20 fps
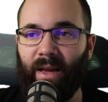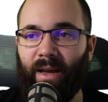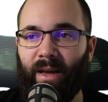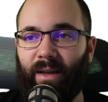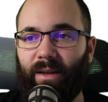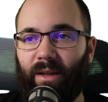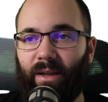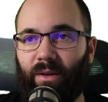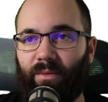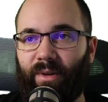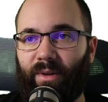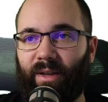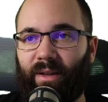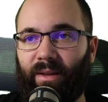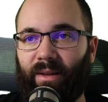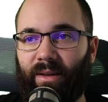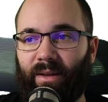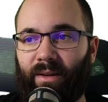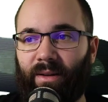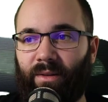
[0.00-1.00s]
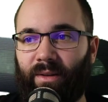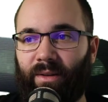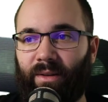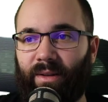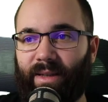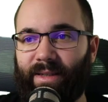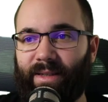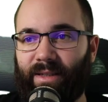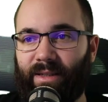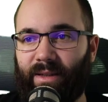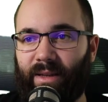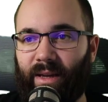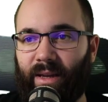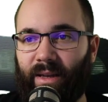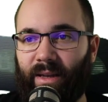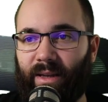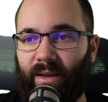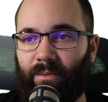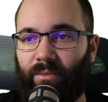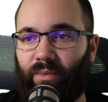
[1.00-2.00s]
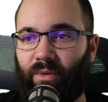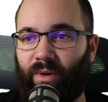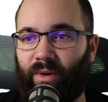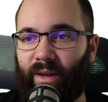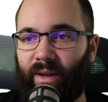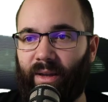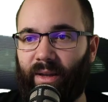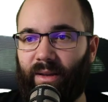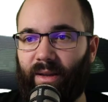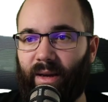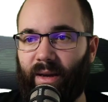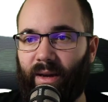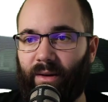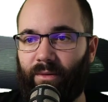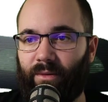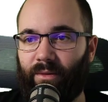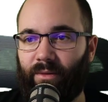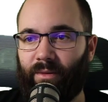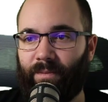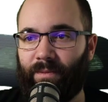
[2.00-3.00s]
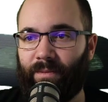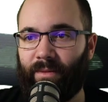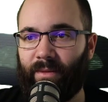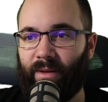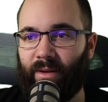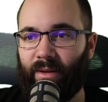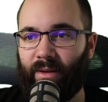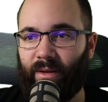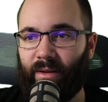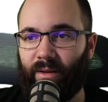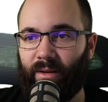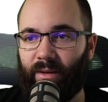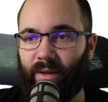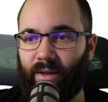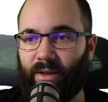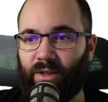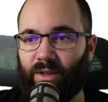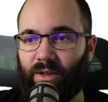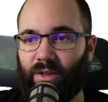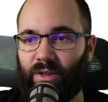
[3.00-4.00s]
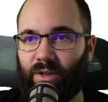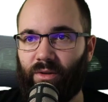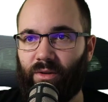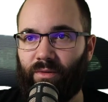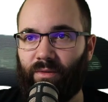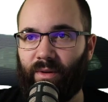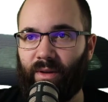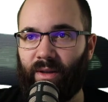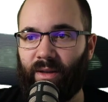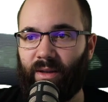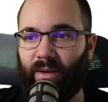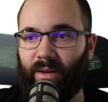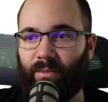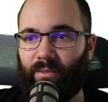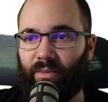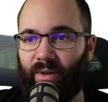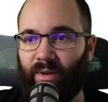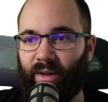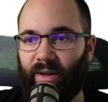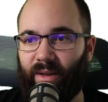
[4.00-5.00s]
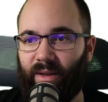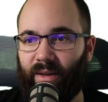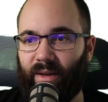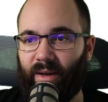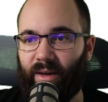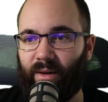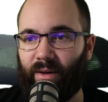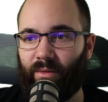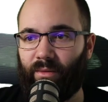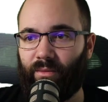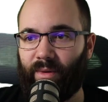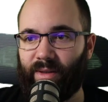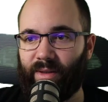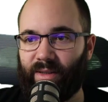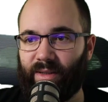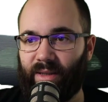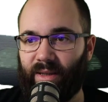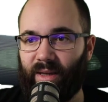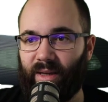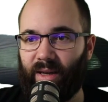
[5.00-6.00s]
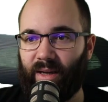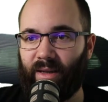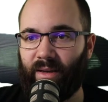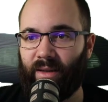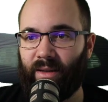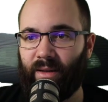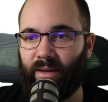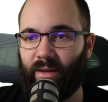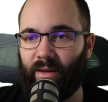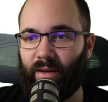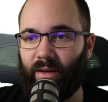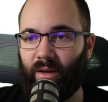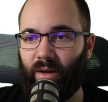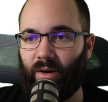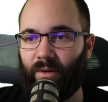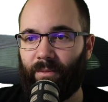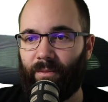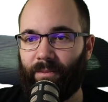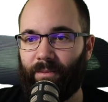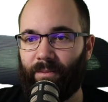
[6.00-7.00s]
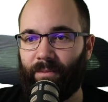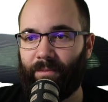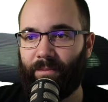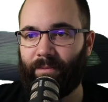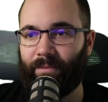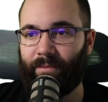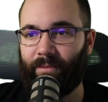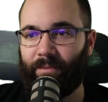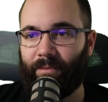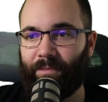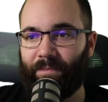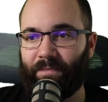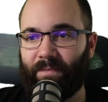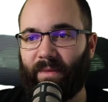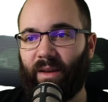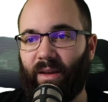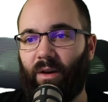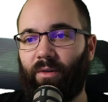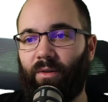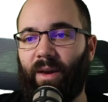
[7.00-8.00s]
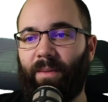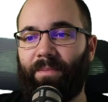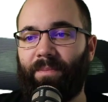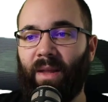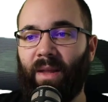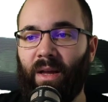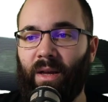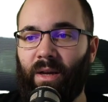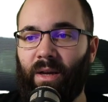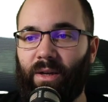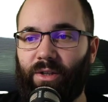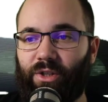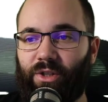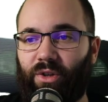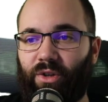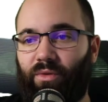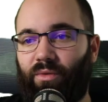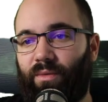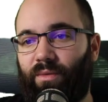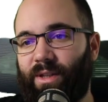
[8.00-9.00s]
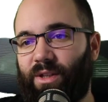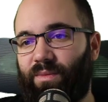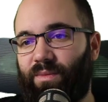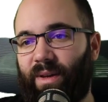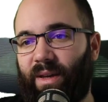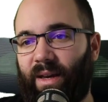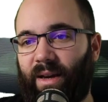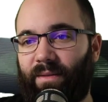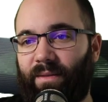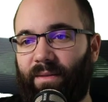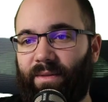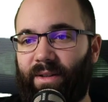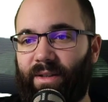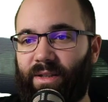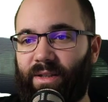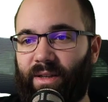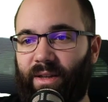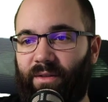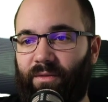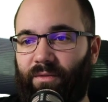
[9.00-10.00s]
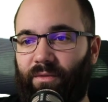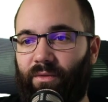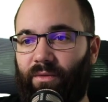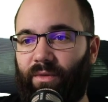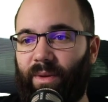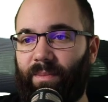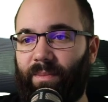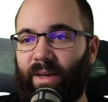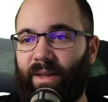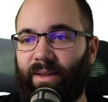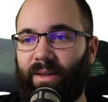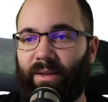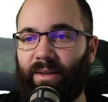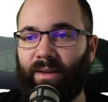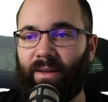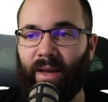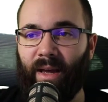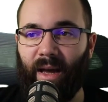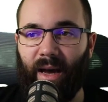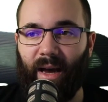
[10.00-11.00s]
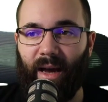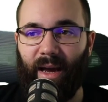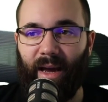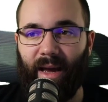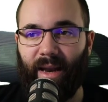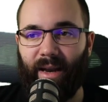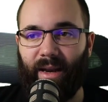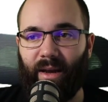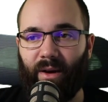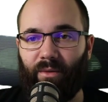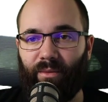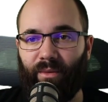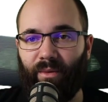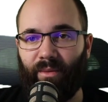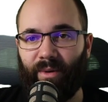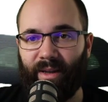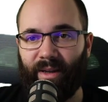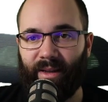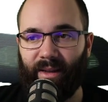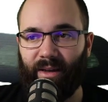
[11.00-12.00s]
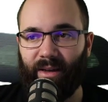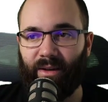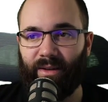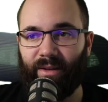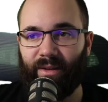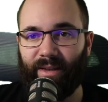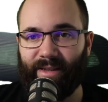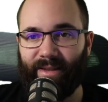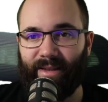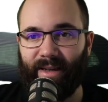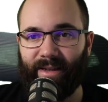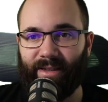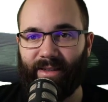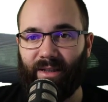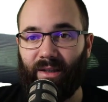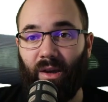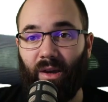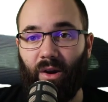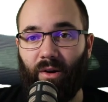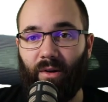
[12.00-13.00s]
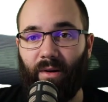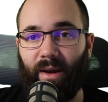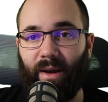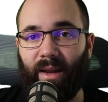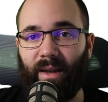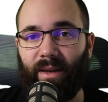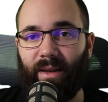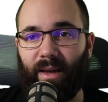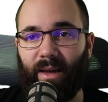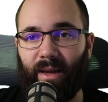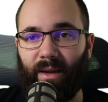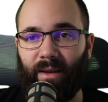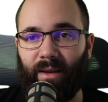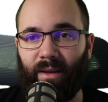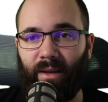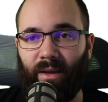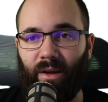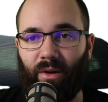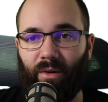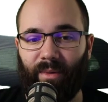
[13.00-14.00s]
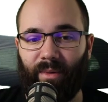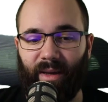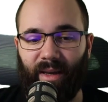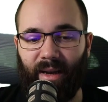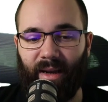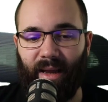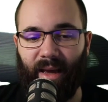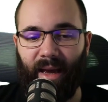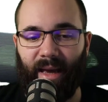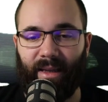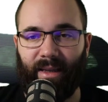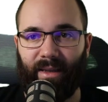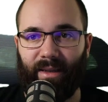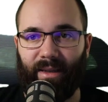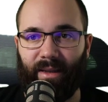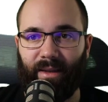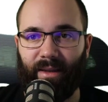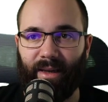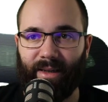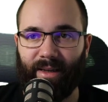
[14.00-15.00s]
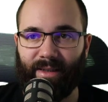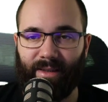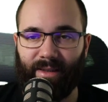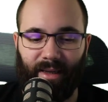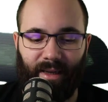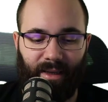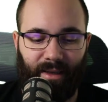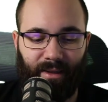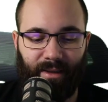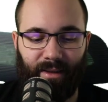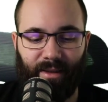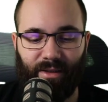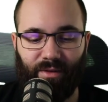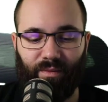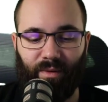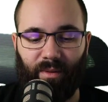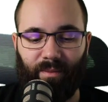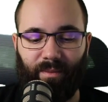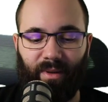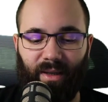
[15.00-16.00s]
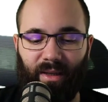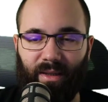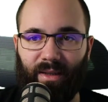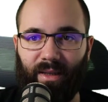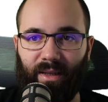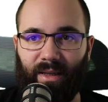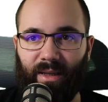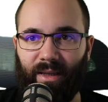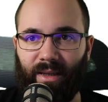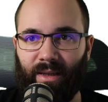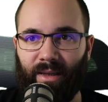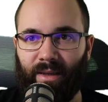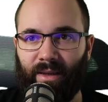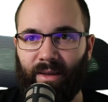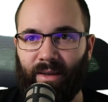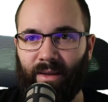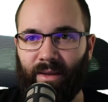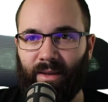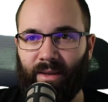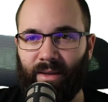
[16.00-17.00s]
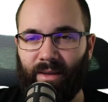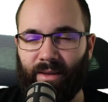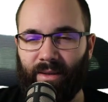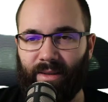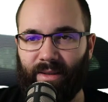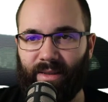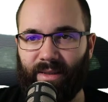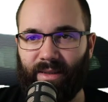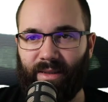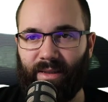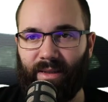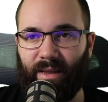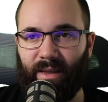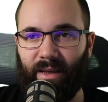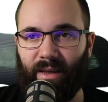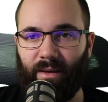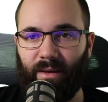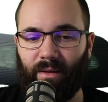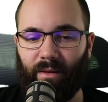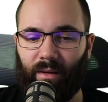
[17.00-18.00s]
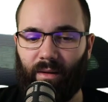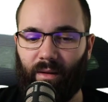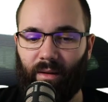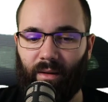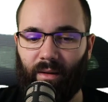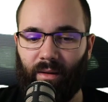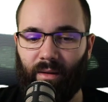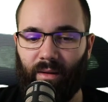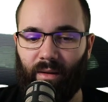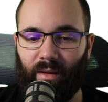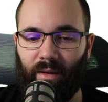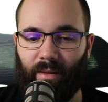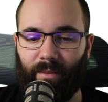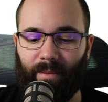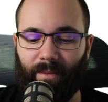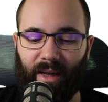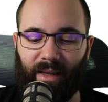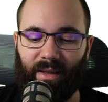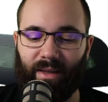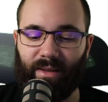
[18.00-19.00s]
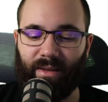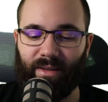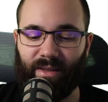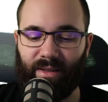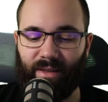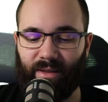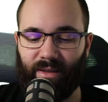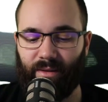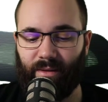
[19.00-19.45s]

Then you want to click on this and then bring it down like so, and then bring it down once again here. Okay, so once we have this kind of repeated, now we want to click on this text here, and then here we can edit the text, and this will be the steel mullions.